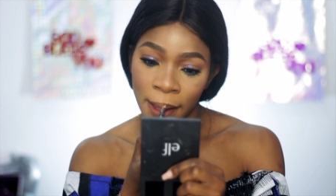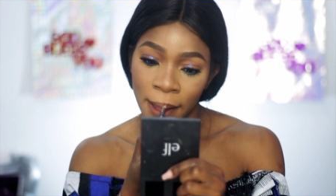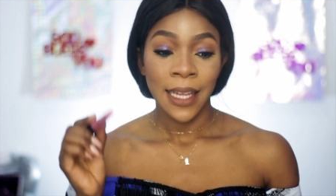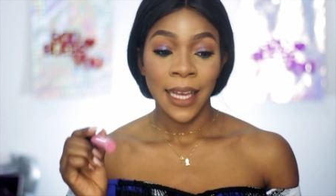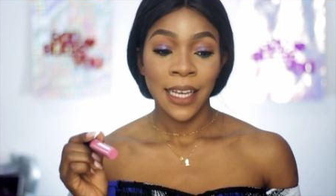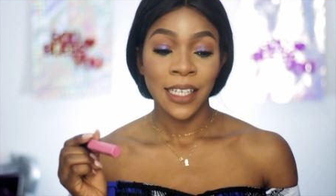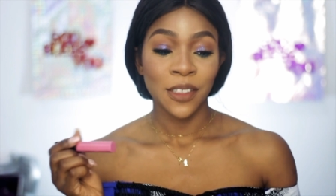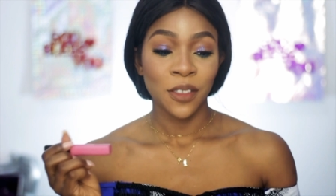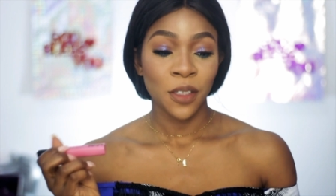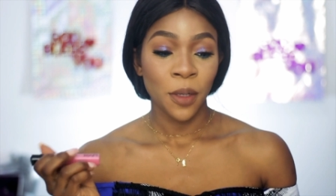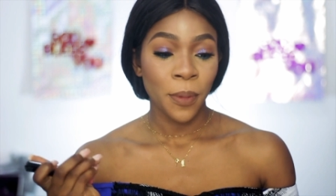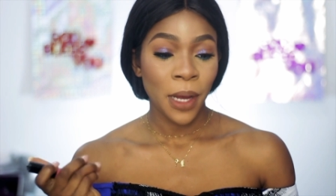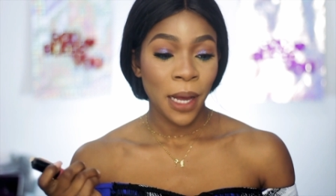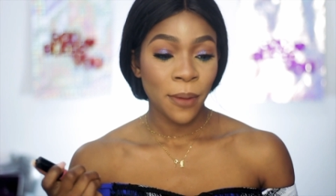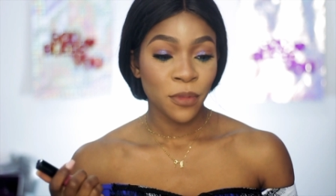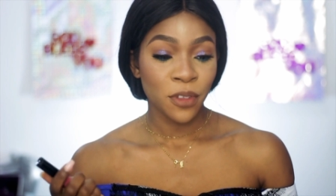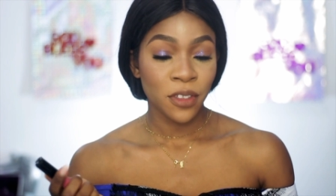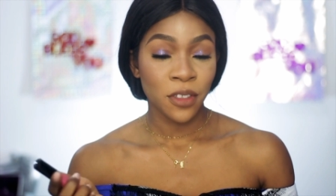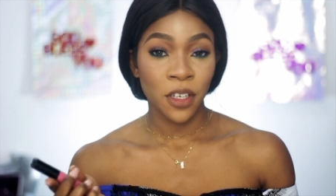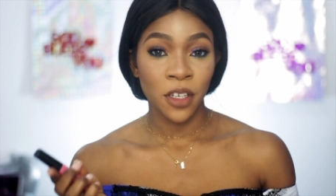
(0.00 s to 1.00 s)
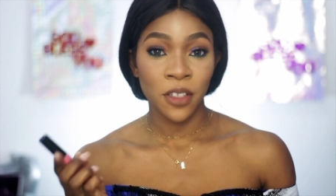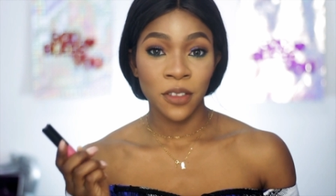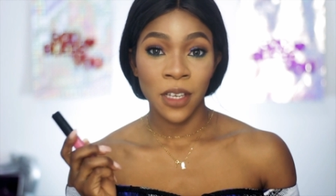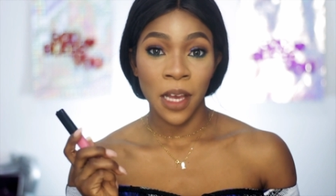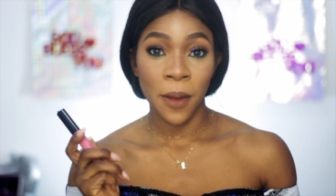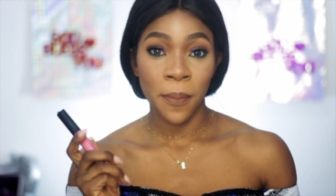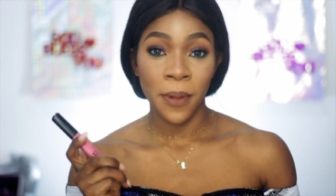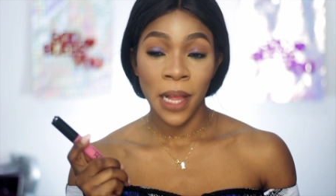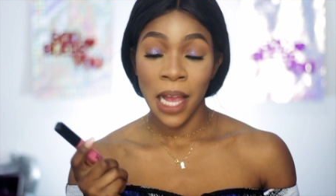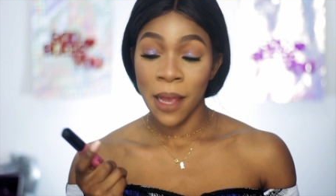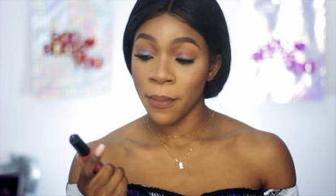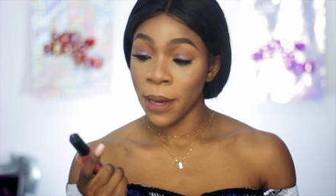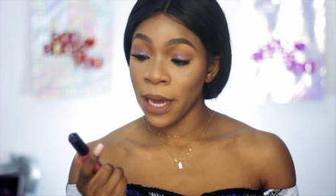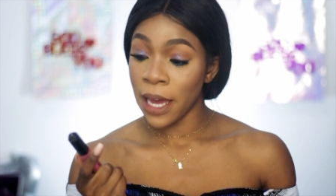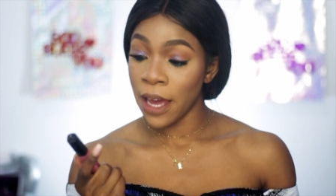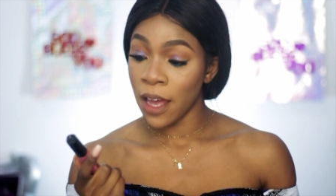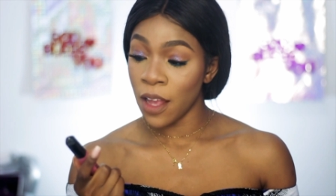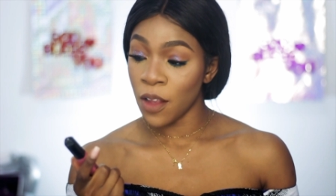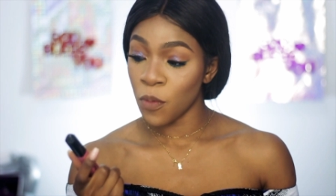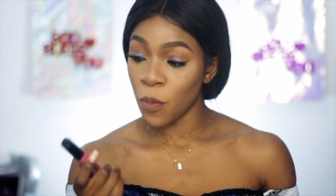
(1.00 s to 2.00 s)
Next up, I'm just going to apply my
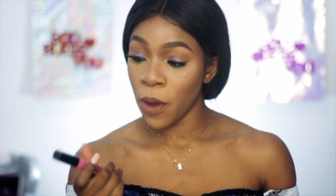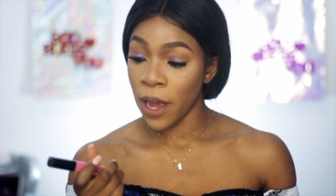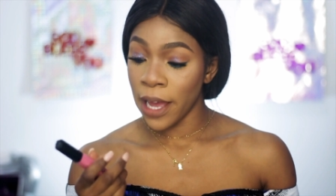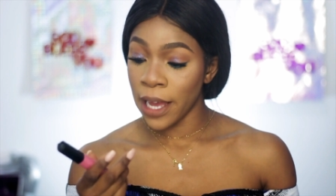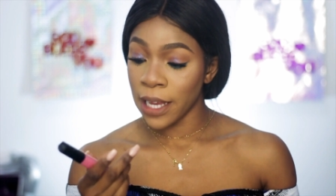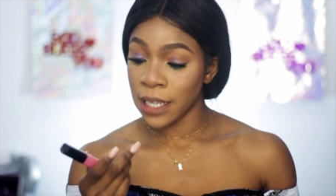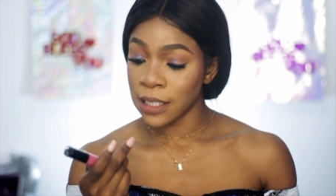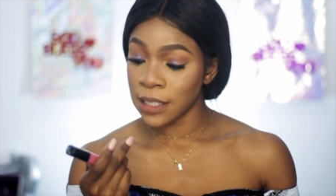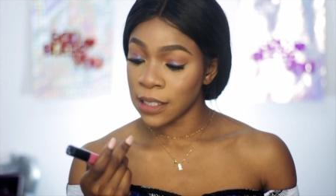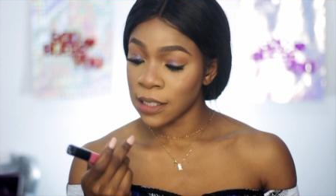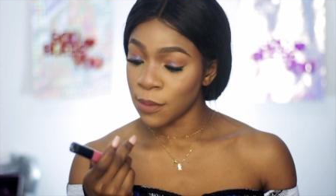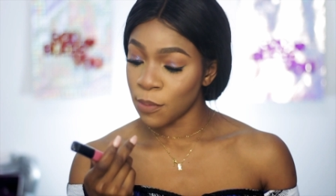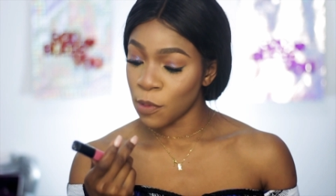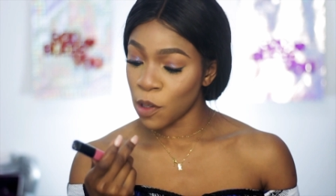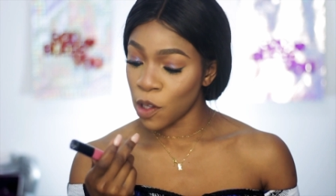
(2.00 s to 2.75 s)
NYX lip